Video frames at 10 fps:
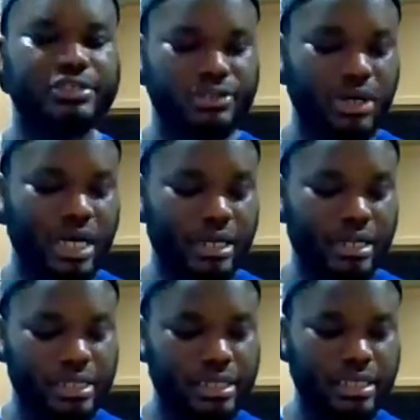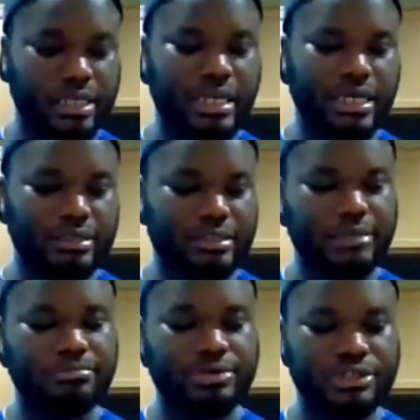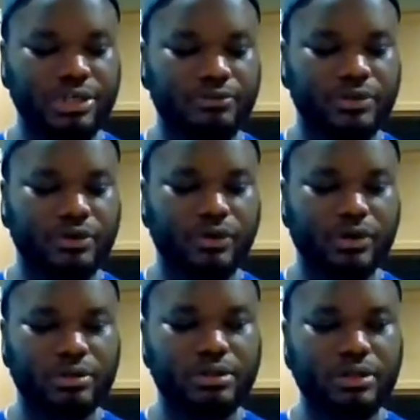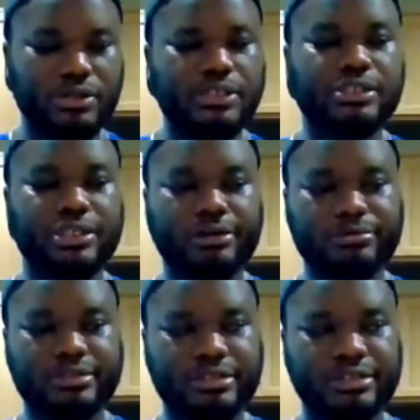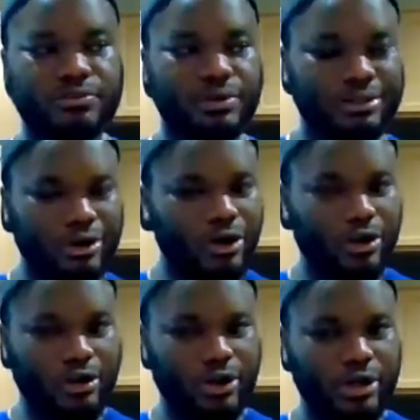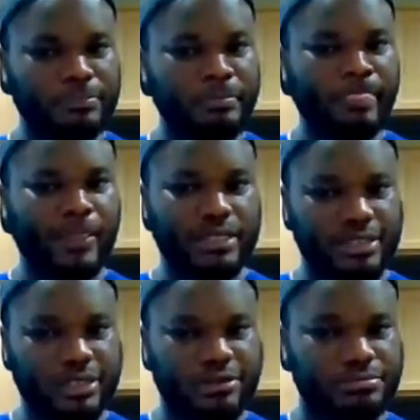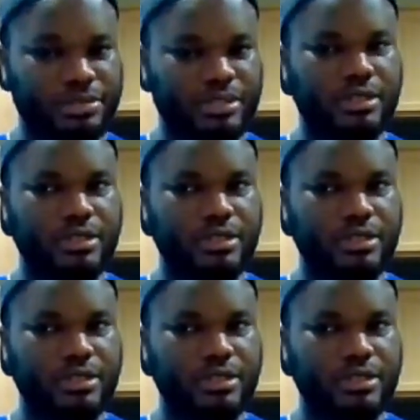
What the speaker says: So another thing that the temperature of the oil determines is what the color is gonna be.